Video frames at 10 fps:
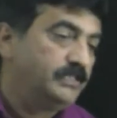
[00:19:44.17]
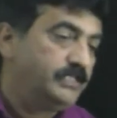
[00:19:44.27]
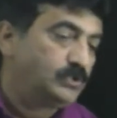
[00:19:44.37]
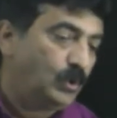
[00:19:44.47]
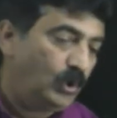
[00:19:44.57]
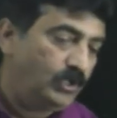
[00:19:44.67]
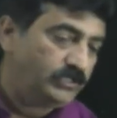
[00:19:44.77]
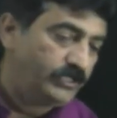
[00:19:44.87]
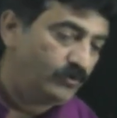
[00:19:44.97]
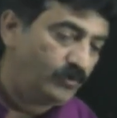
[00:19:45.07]
This whole
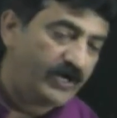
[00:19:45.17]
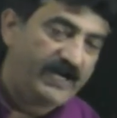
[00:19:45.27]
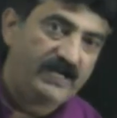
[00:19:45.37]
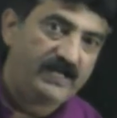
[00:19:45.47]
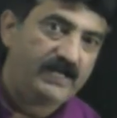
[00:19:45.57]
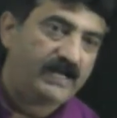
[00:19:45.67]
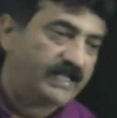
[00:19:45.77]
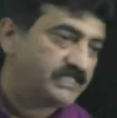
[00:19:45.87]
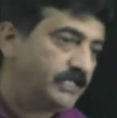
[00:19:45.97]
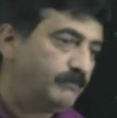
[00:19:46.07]
thing will write here
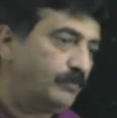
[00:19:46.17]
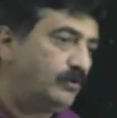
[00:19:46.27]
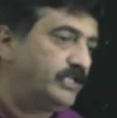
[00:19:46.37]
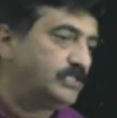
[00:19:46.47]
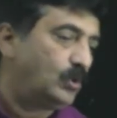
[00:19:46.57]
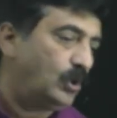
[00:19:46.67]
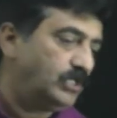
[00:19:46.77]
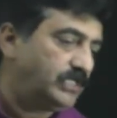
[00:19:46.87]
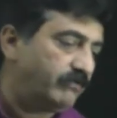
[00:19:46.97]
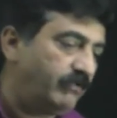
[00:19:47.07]
as input, this
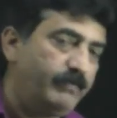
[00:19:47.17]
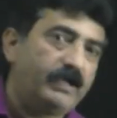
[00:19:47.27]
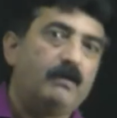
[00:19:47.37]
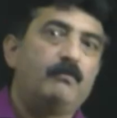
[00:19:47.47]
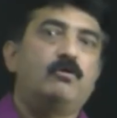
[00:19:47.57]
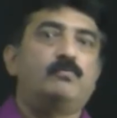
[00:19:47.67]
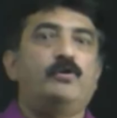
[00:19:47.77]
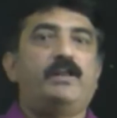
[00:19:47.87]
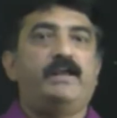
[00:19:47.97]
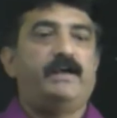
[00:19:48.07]
whole thing will become
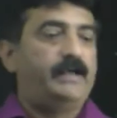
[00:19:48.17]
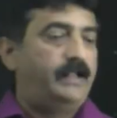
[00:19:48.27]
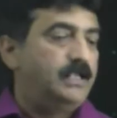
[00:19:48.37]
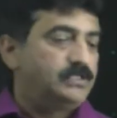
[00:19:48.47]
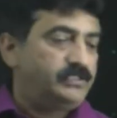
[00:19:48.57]
output here.